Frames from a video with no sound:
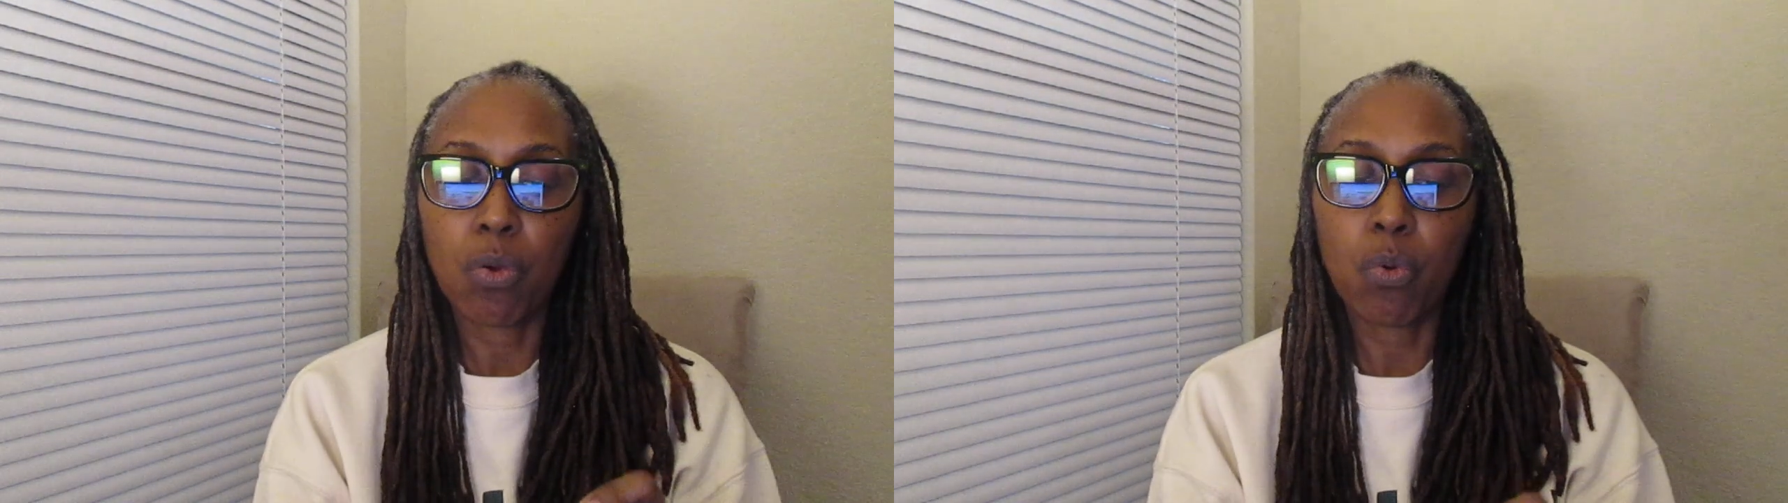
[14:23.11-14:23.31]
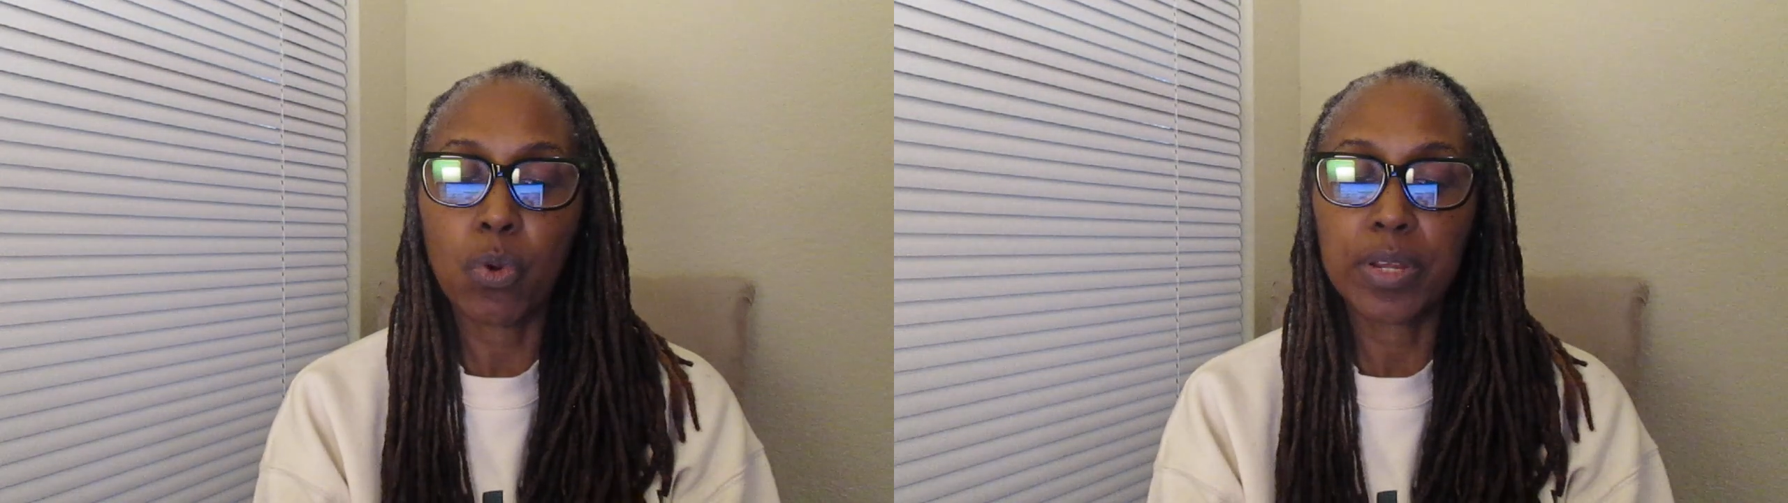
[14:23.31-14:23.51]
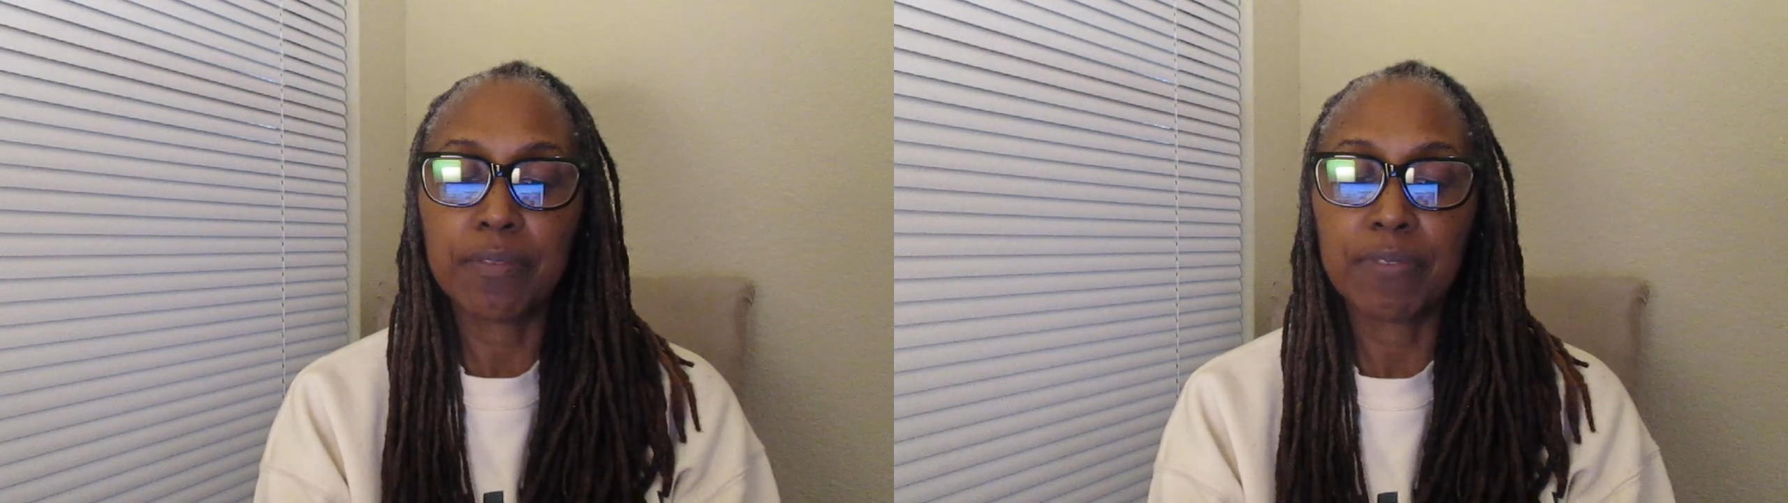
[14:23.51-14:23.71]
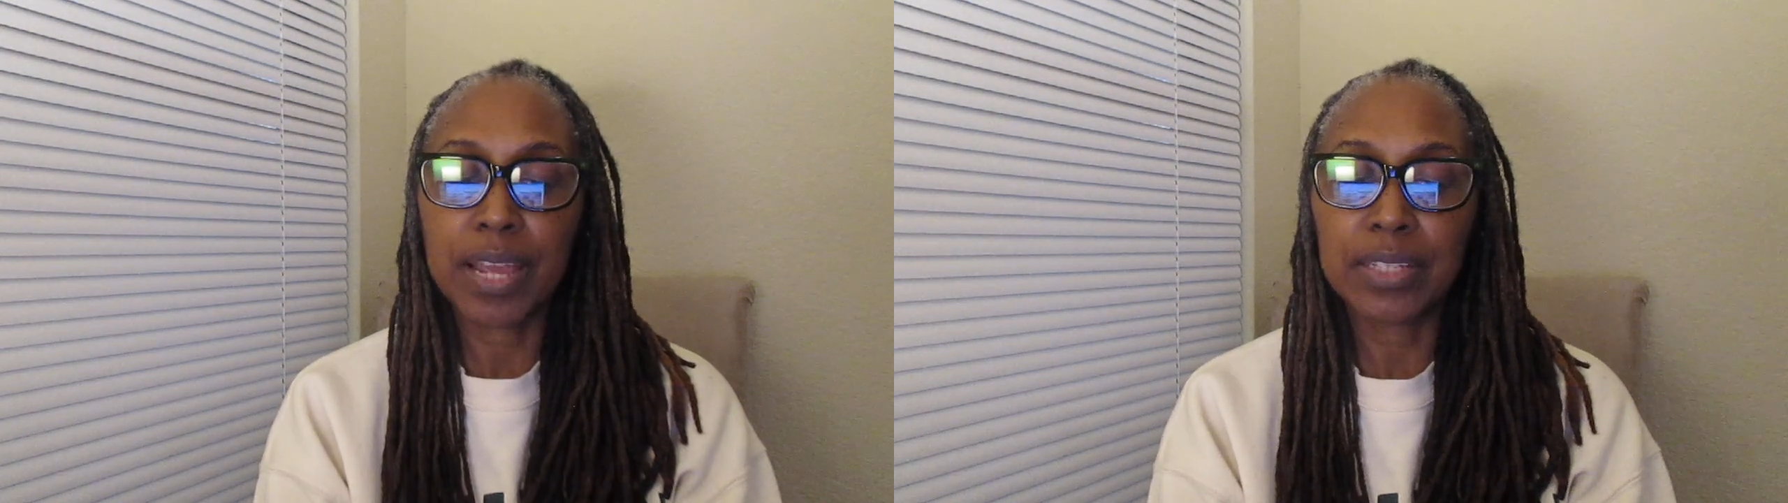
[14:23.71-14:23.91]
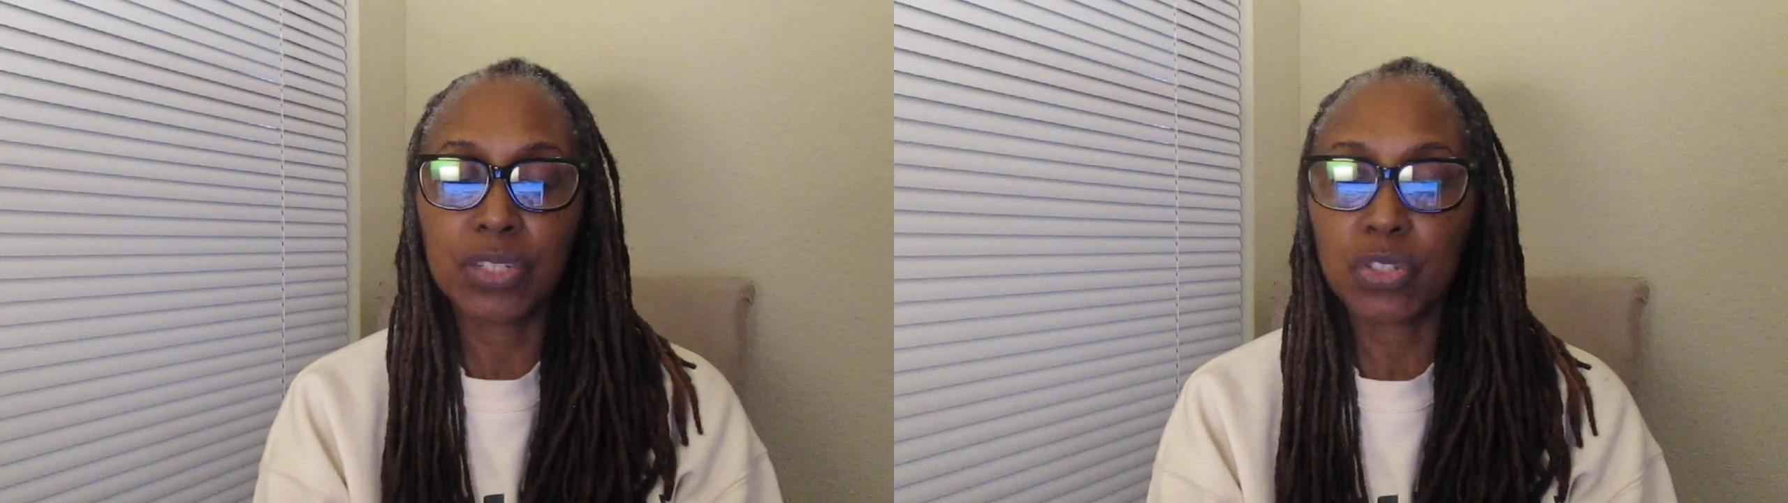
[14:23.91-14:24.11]
or
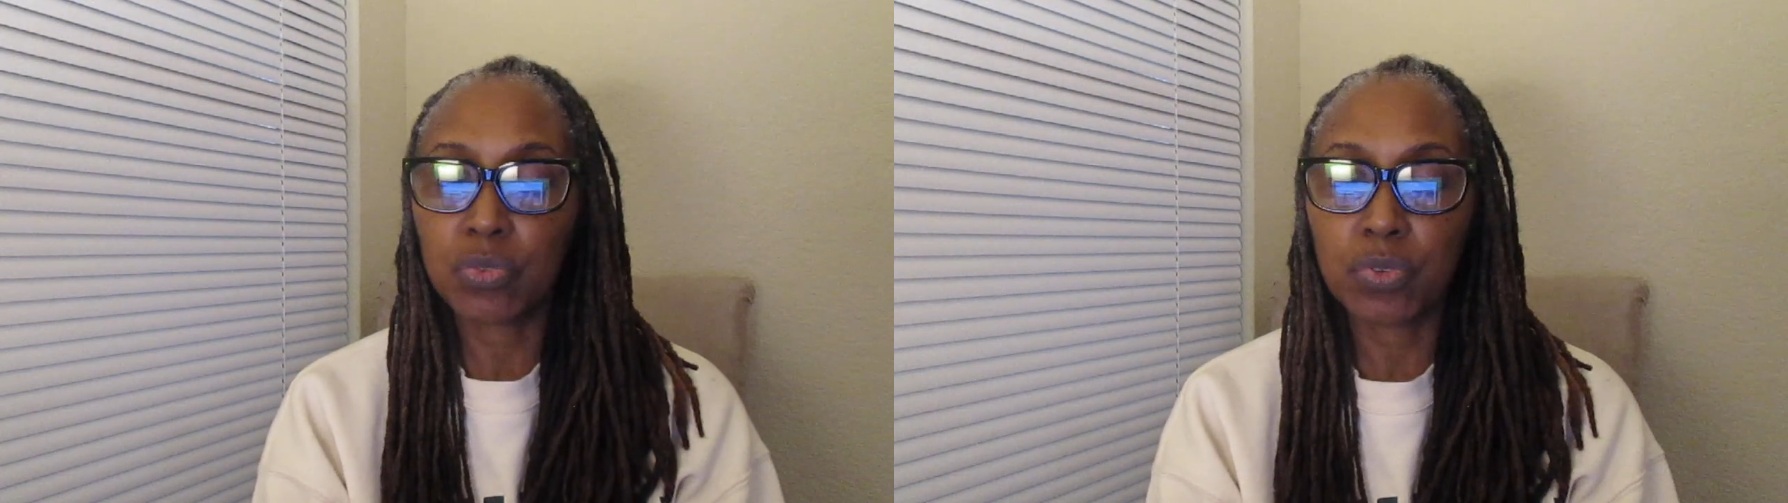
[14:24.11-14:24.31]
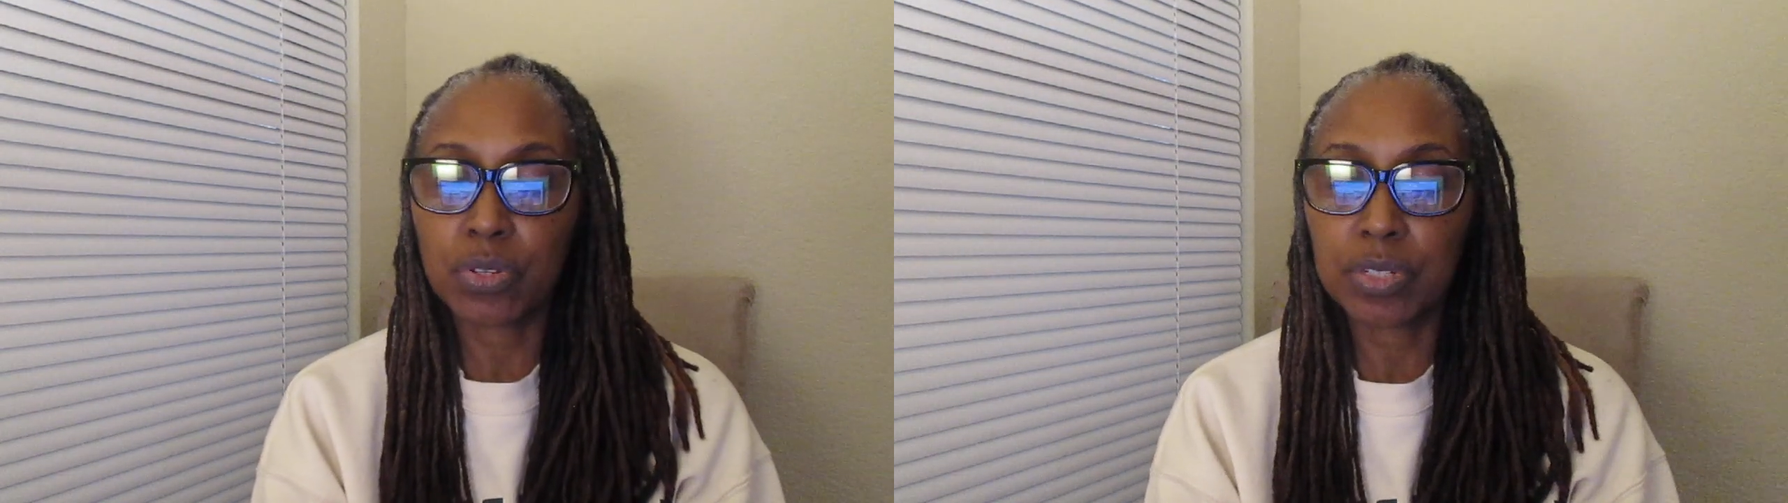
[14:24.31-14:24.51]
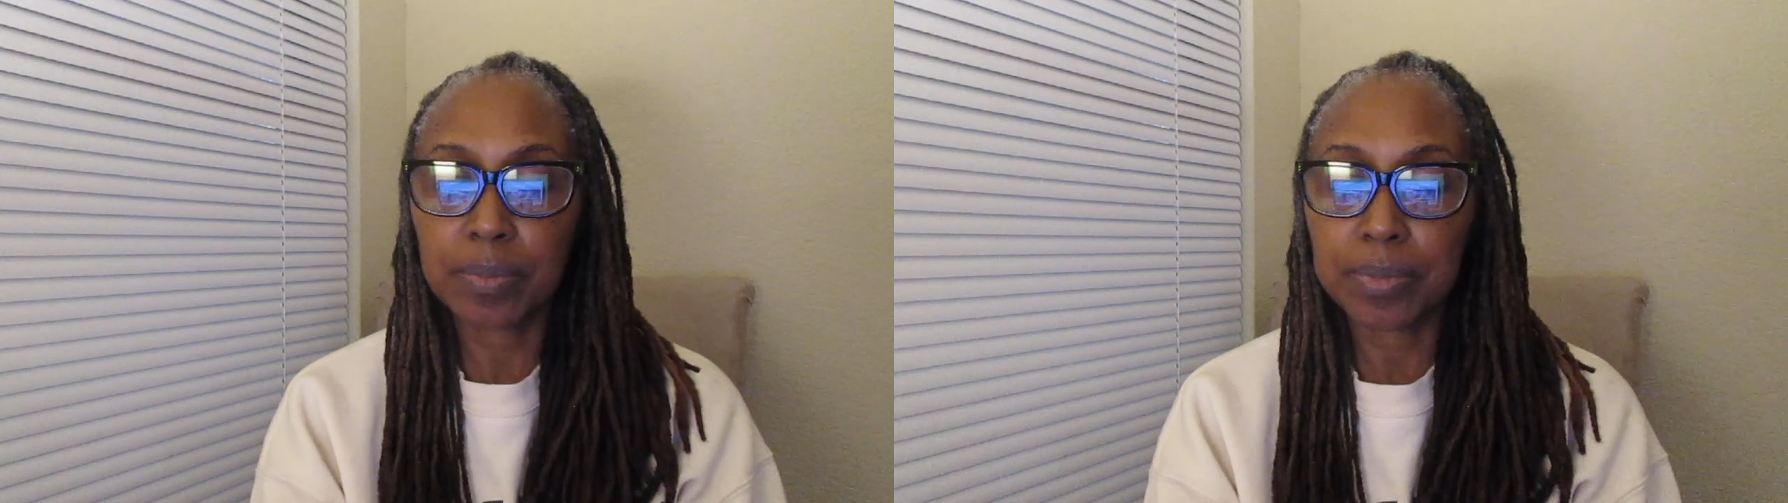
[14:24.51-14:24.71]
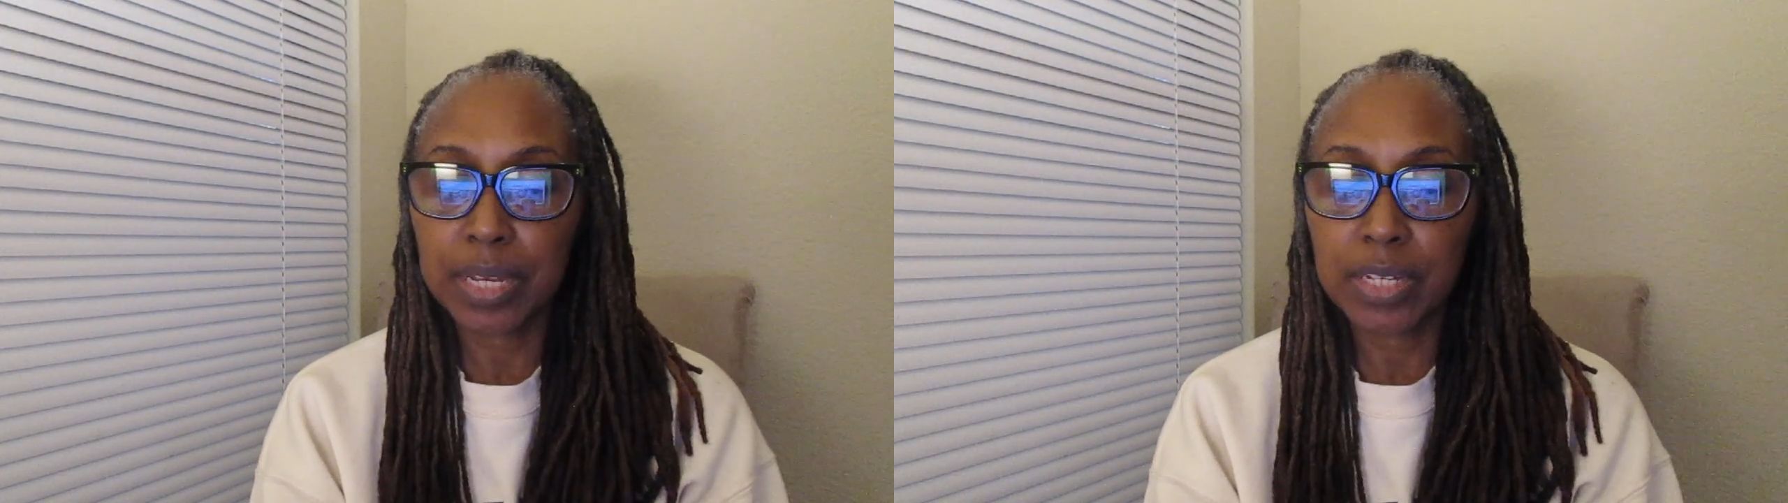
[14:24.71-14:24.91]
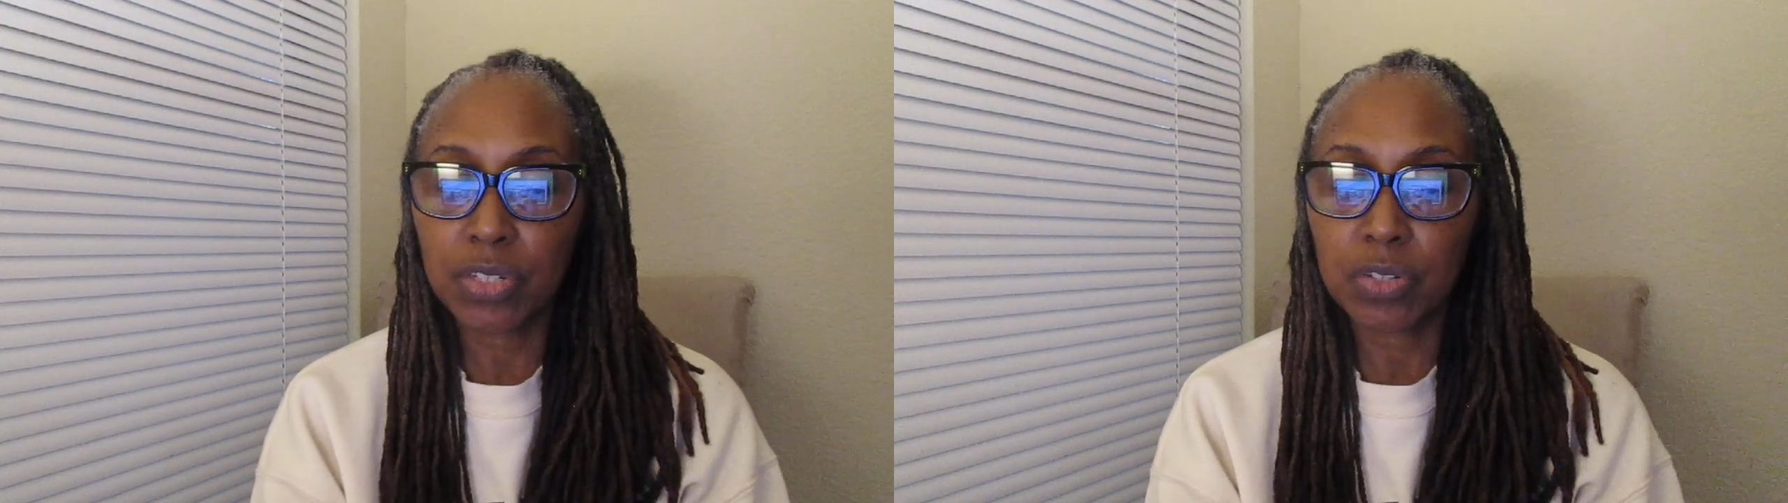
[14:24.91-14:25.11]
devices trigger
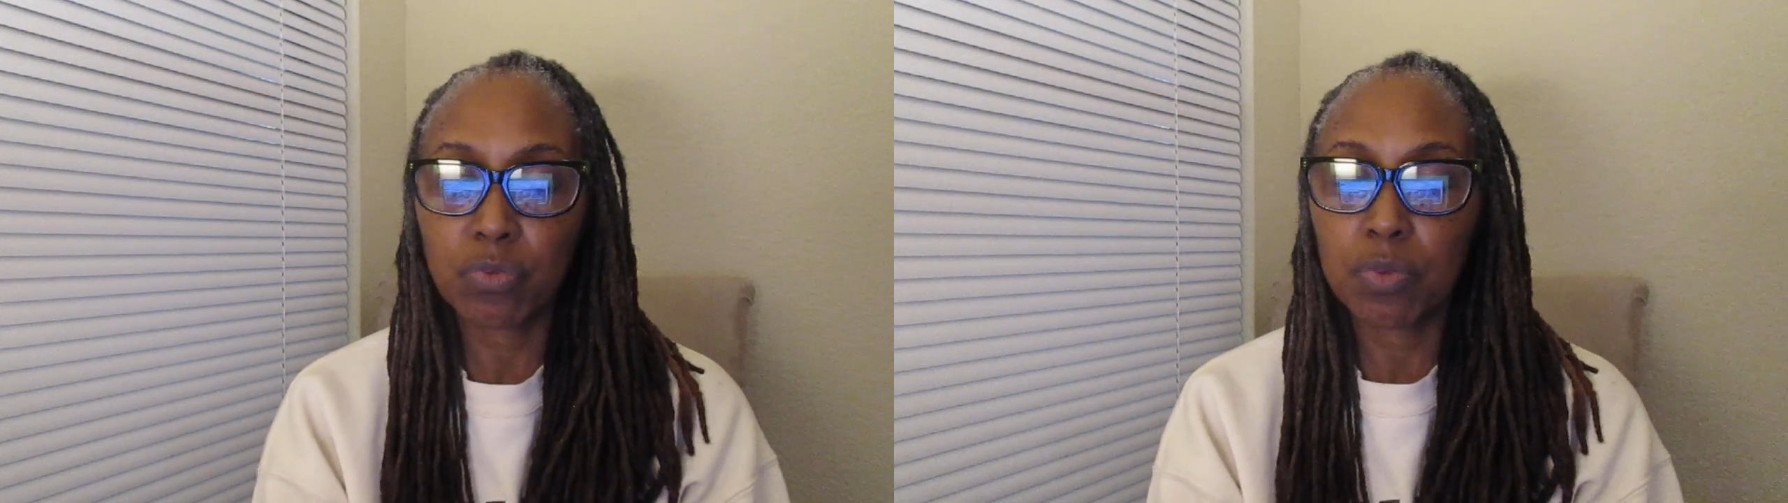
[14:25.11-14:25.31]
temptation.